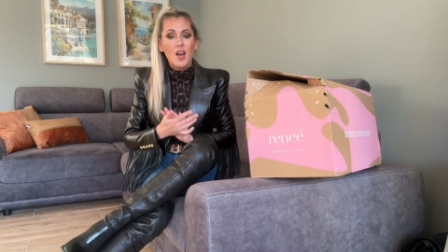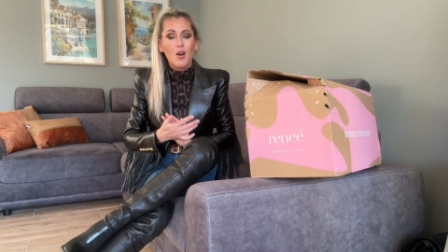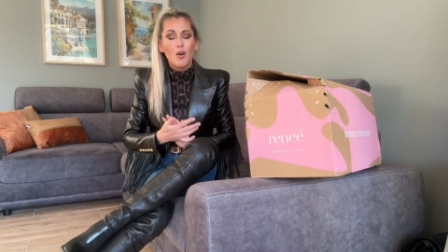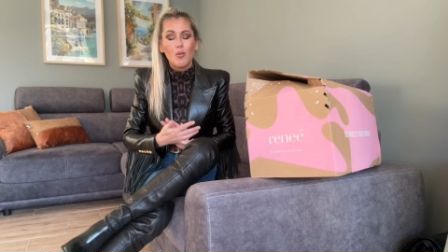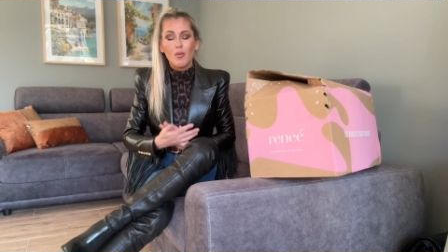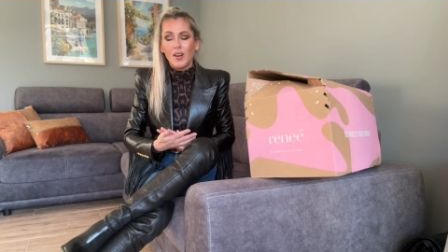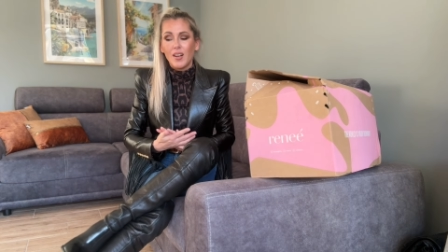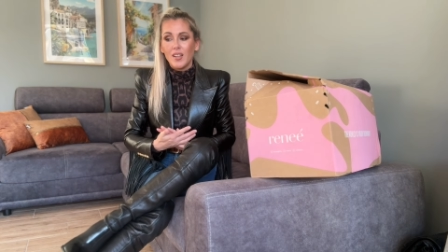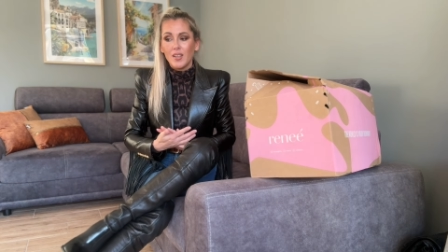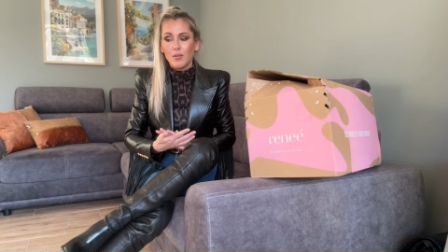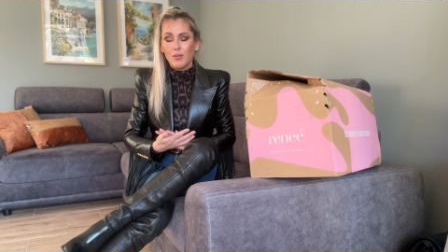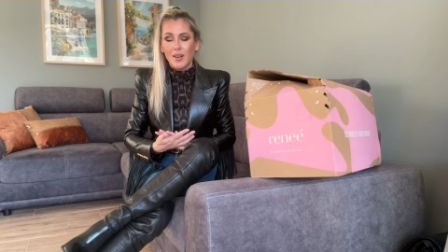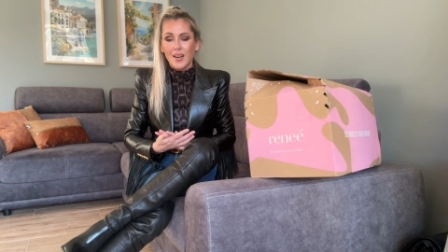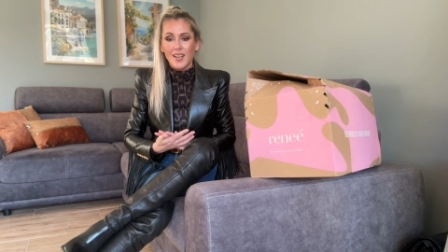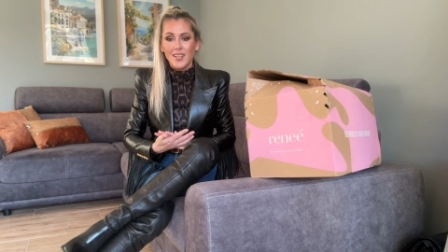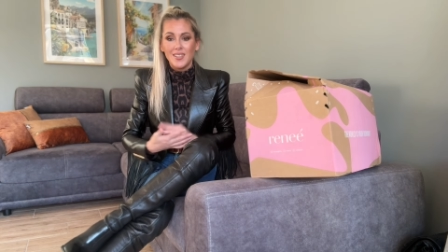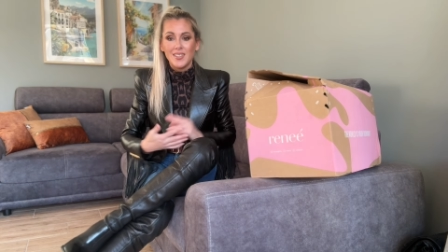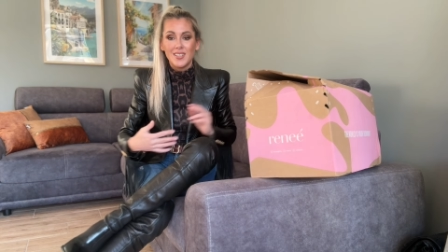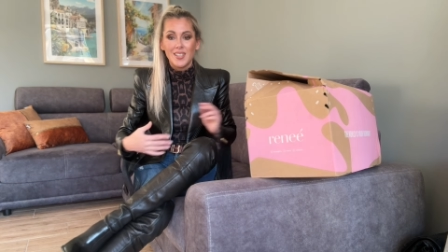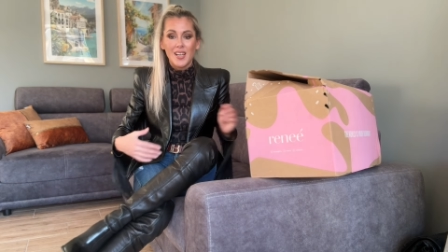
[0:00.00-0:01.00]
really
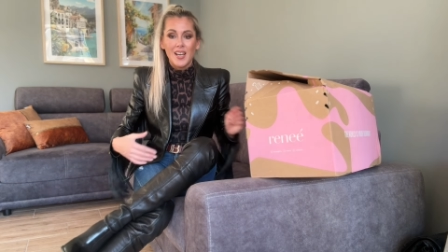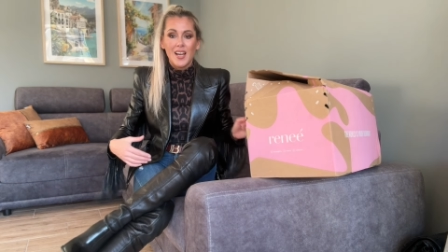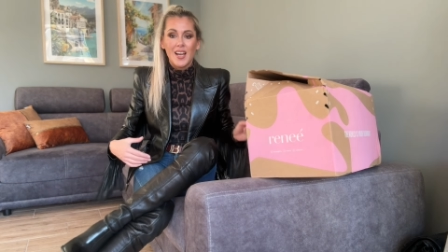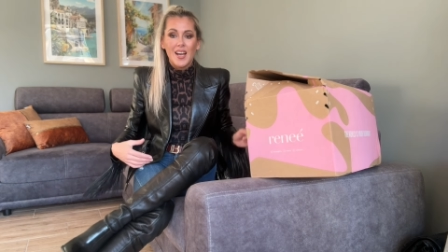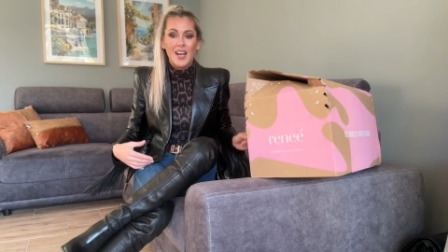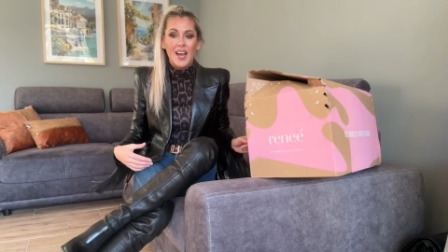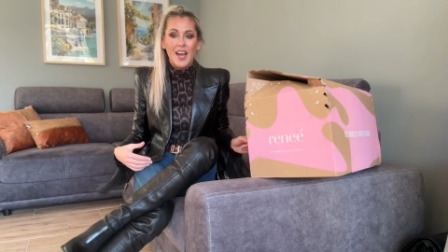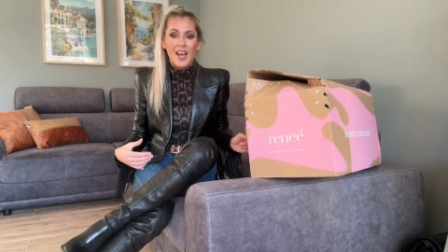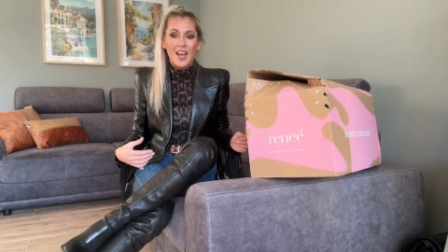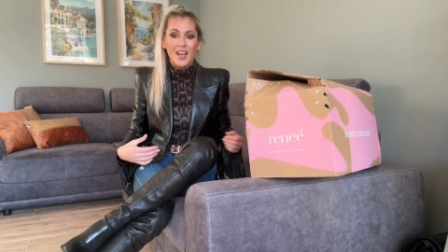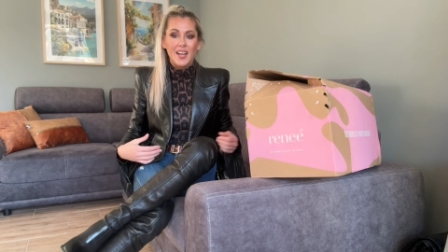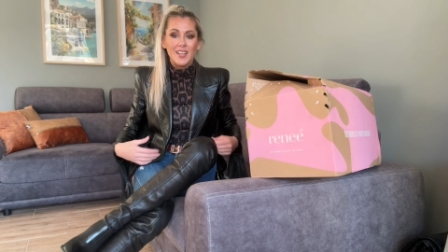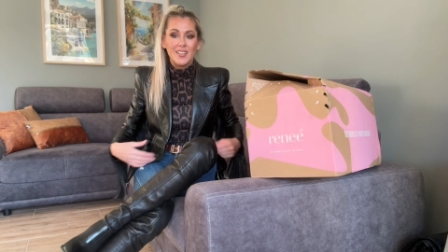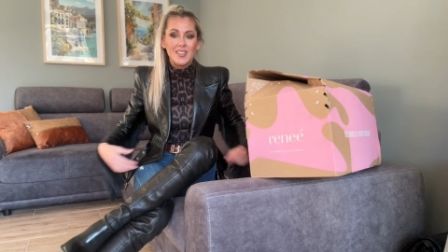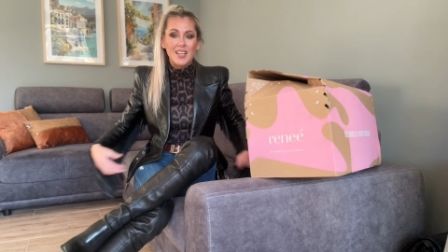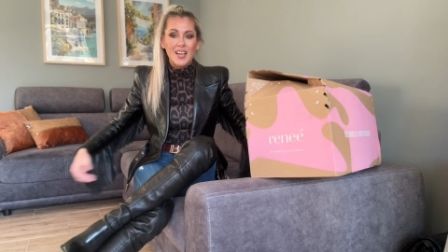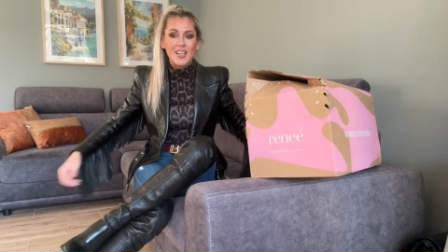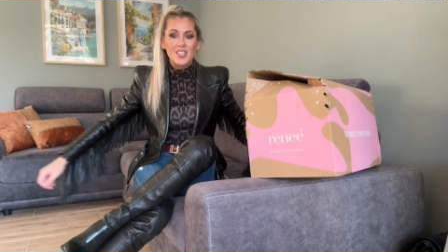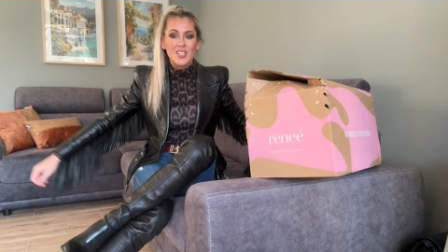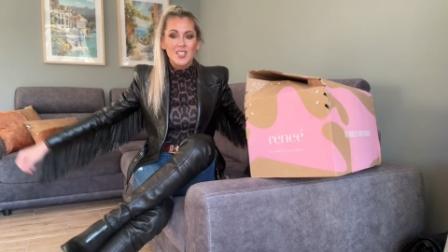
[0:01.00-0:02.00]
great and
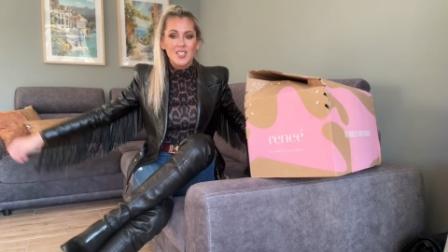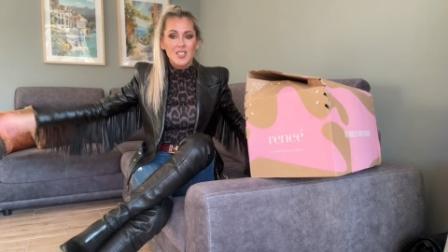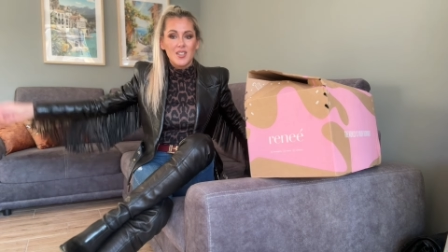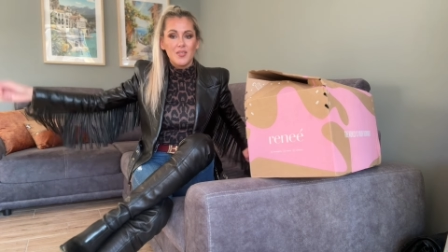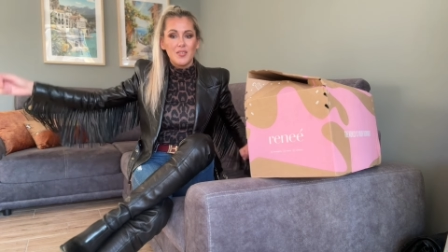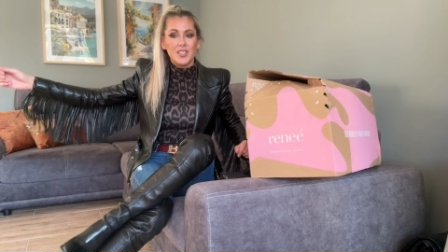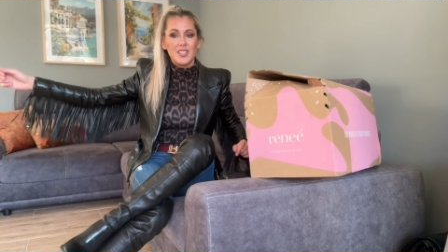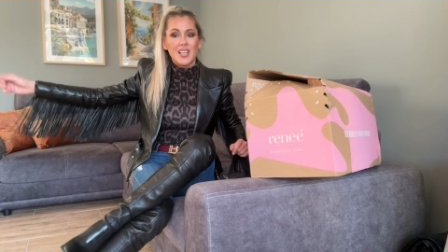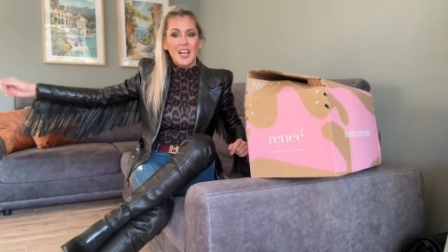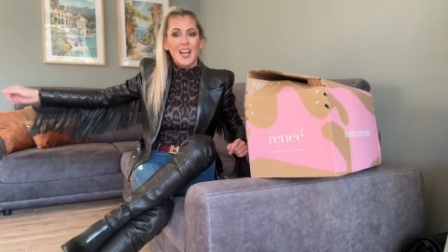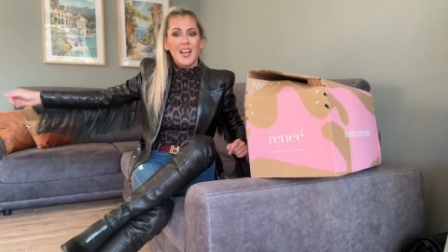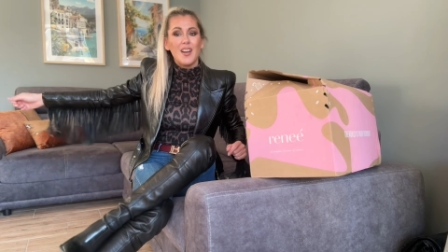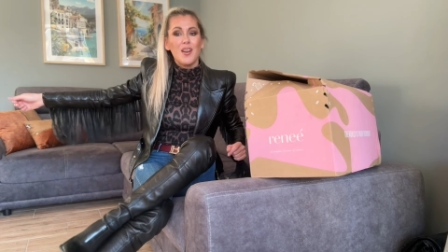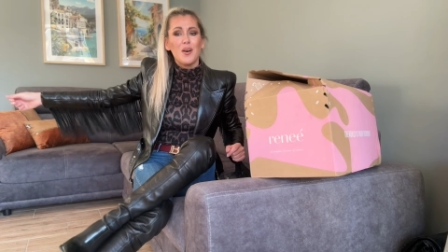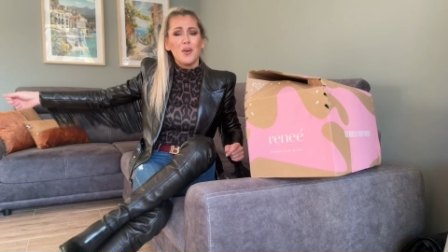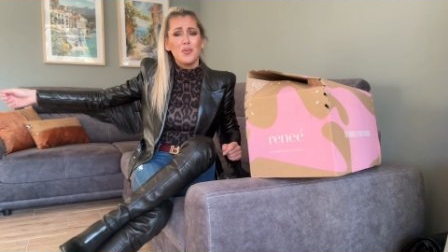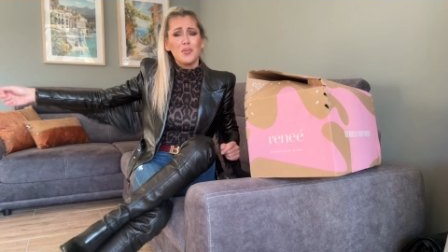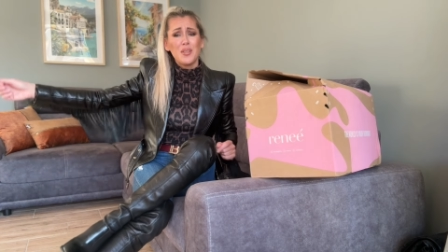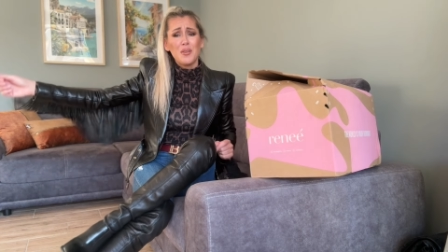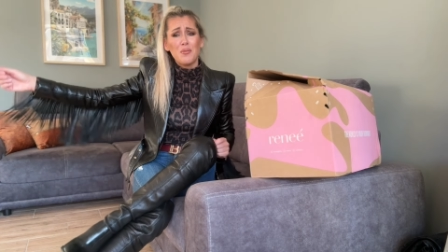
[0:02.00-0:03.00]
i just love it i
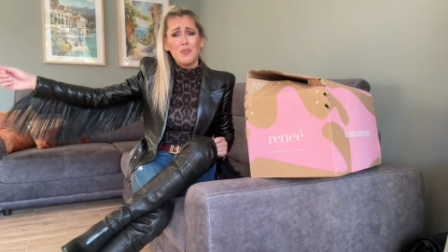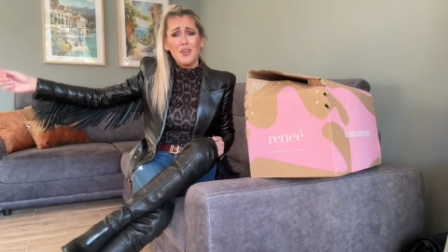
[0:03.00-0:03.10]
love the